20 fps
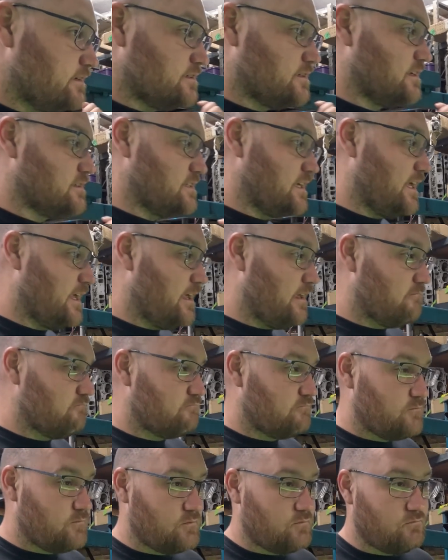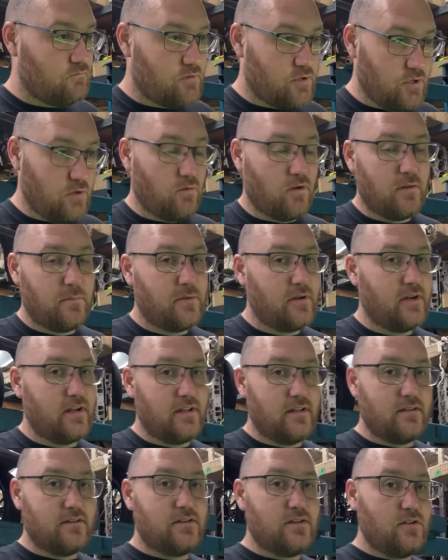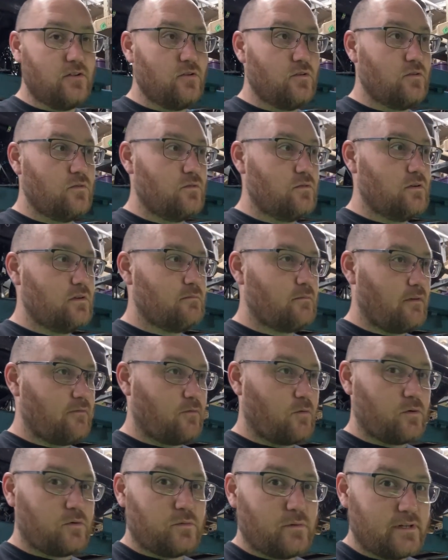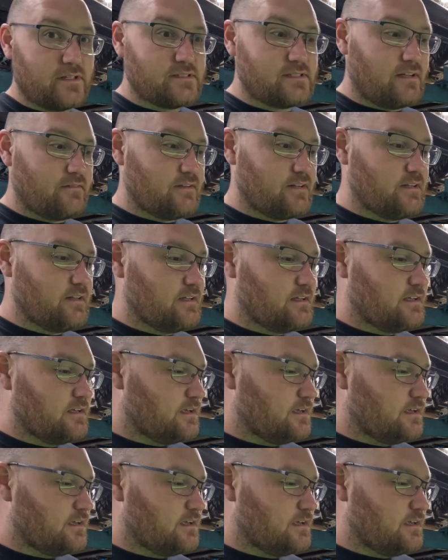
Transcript: just because I do want to put it into my 427.